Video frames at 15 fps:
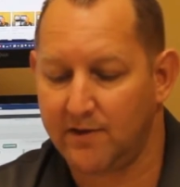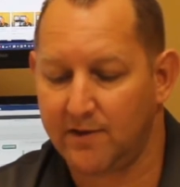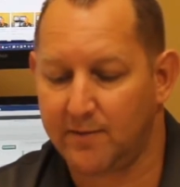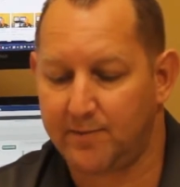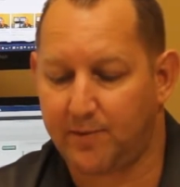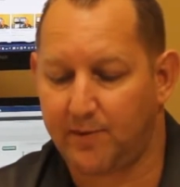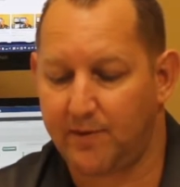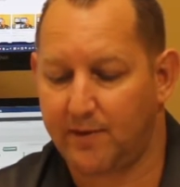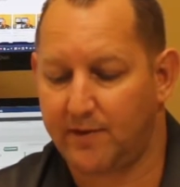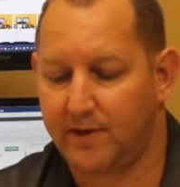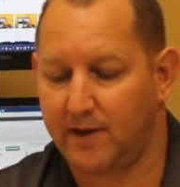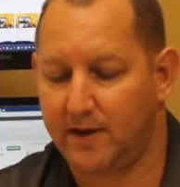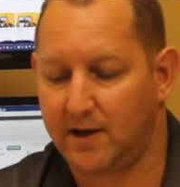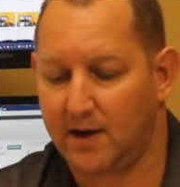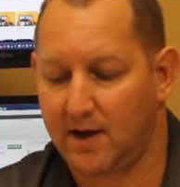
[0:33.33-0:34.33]

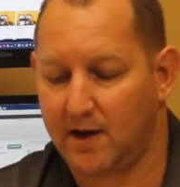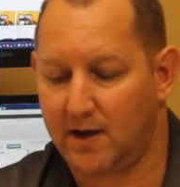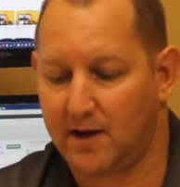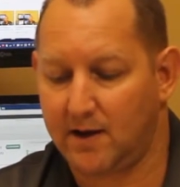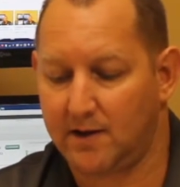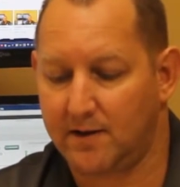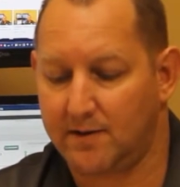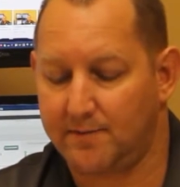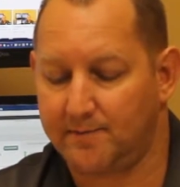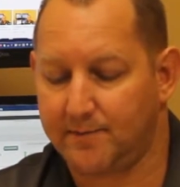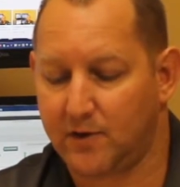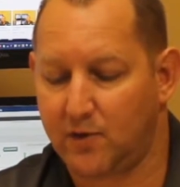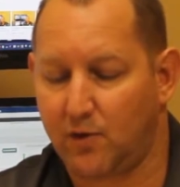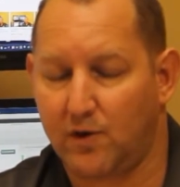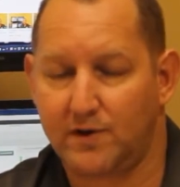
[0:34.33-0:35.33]
The
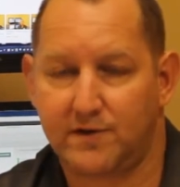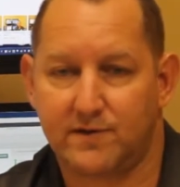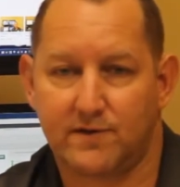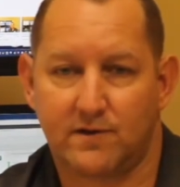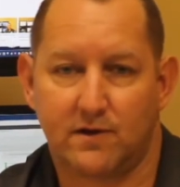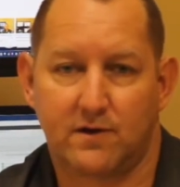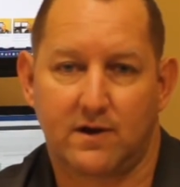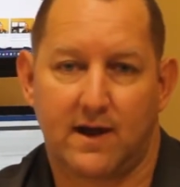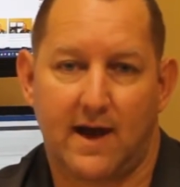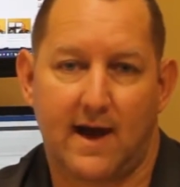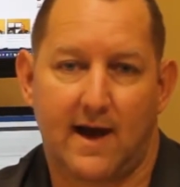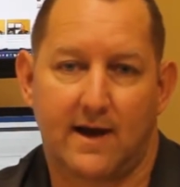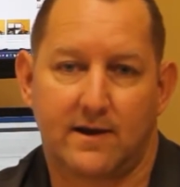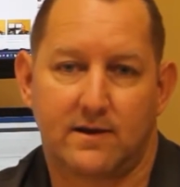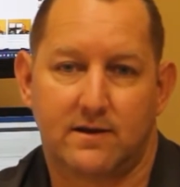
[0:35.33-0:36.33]
courts look
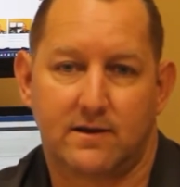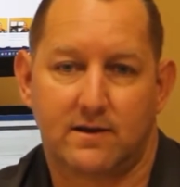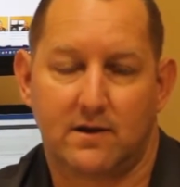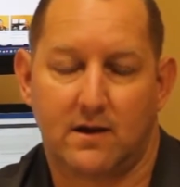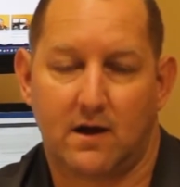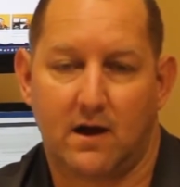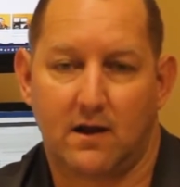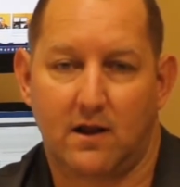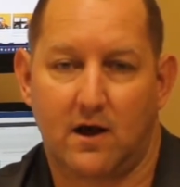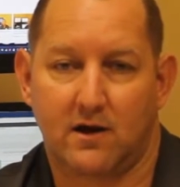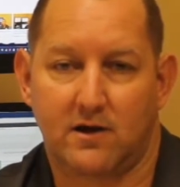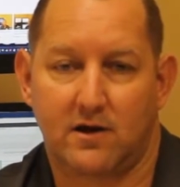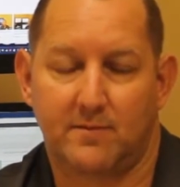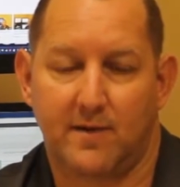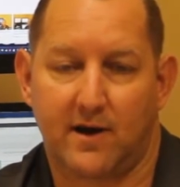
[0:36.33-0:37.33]
at
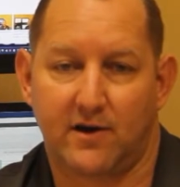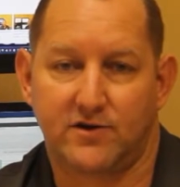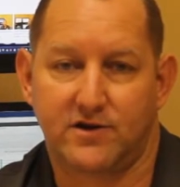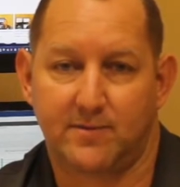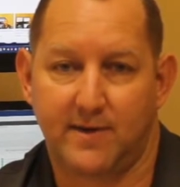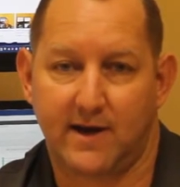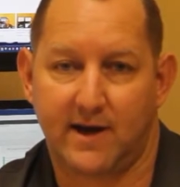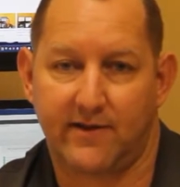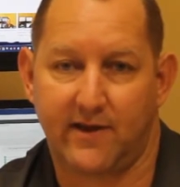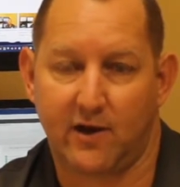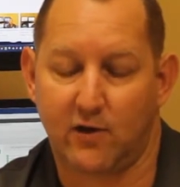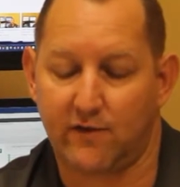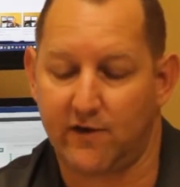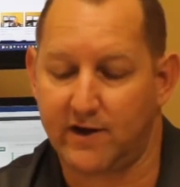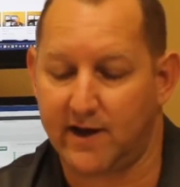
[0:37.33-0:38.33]
long-term marriage to be
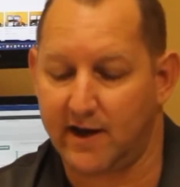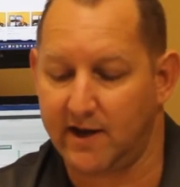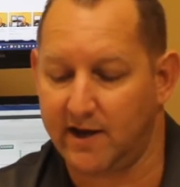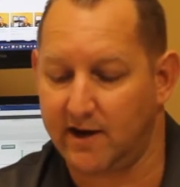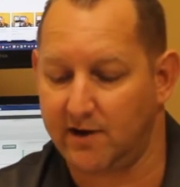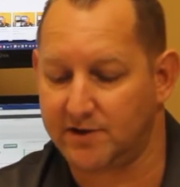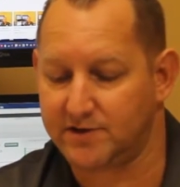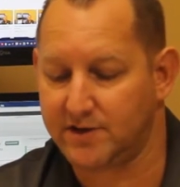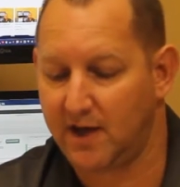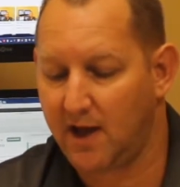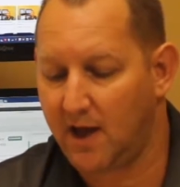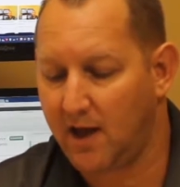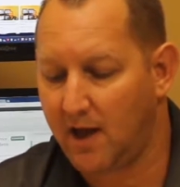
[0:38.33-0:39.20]
anything over 10 years.